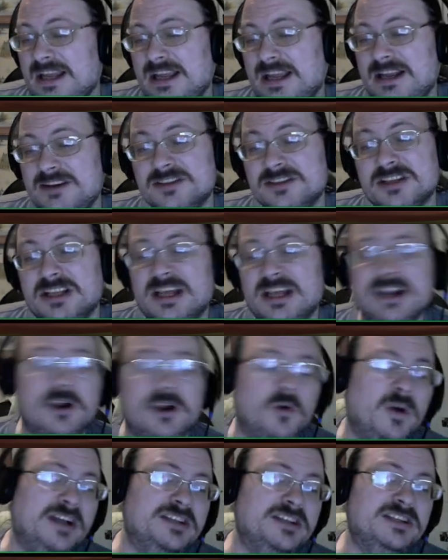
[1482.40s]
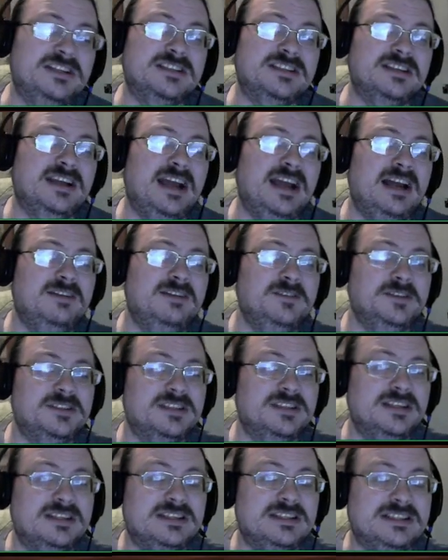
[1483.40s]
There's a lot of questions I have. I don't
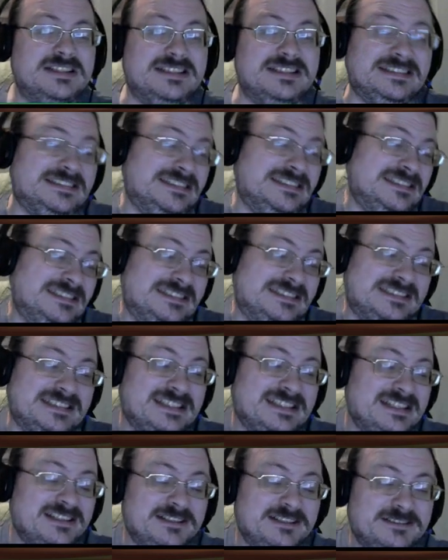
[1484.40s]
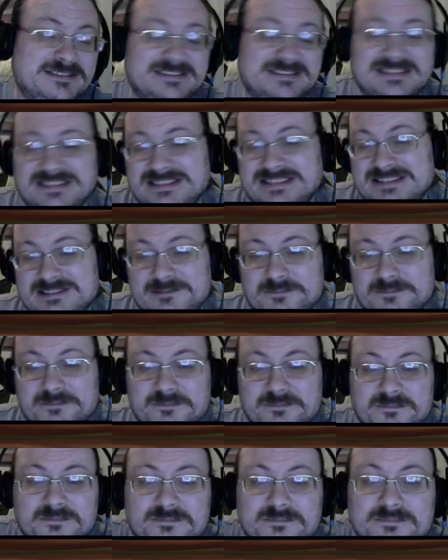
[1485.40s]
know if there's a
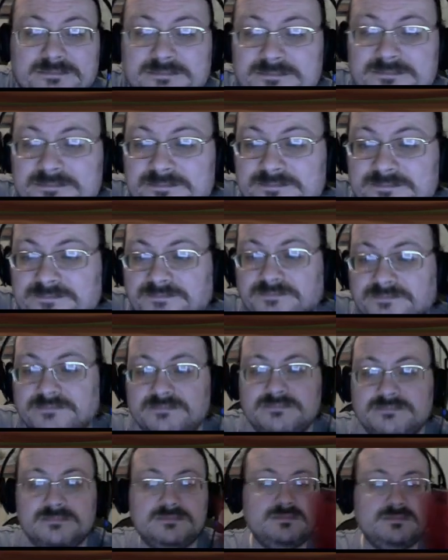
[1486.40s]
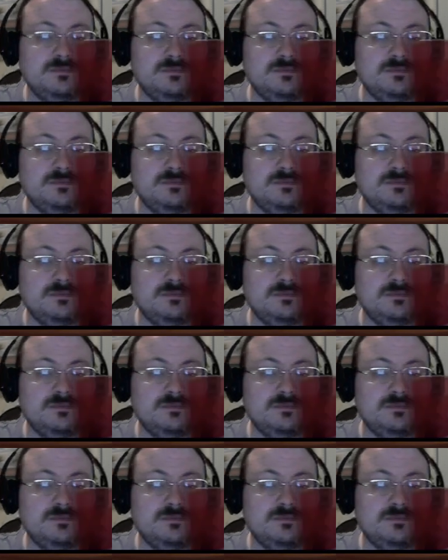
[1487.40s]
readable version of